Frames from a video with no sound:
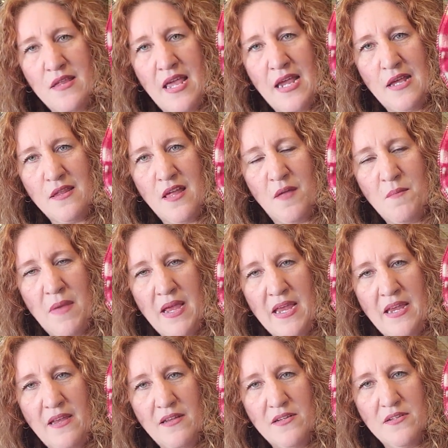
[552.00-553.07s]
this hangs on
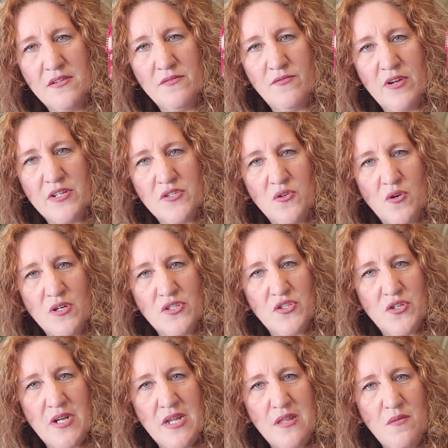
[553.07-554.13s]
my front door
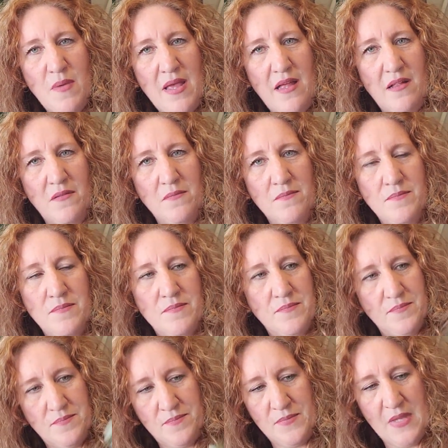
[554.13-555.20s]
tree as well.
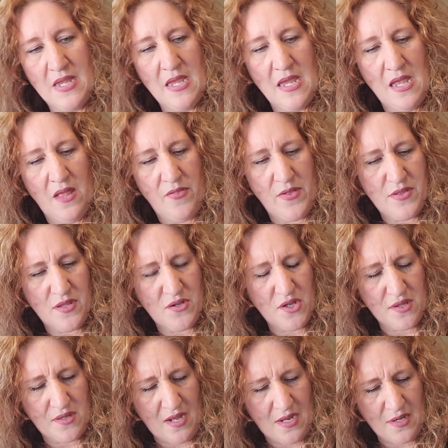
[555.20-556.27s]
This is
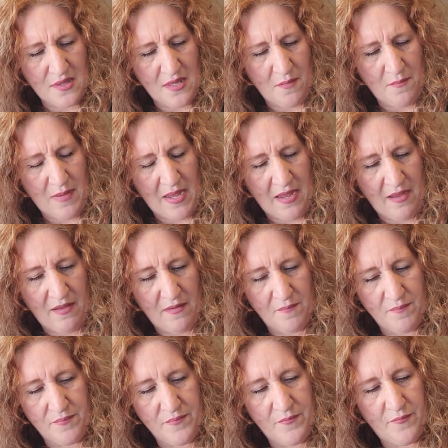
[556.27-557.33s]
just on
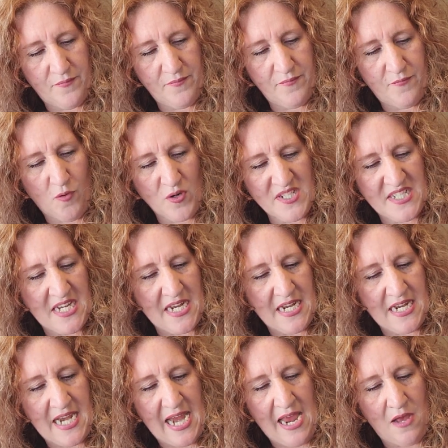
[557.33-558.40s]
some
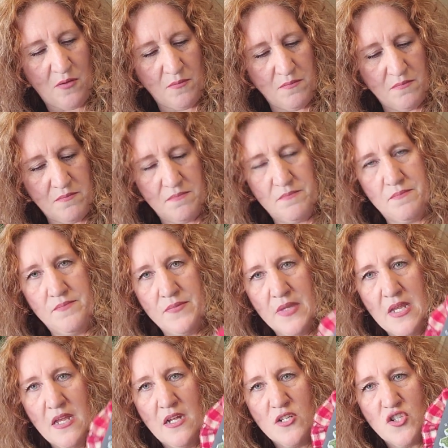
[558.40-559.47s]
14 count
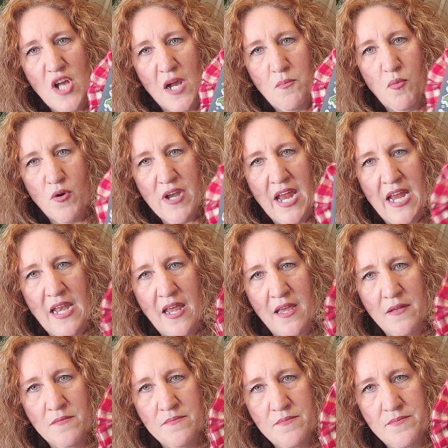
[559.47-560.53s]
chalkboard
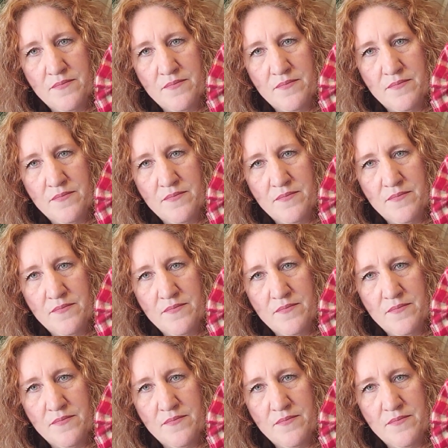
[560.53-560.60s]
Ada.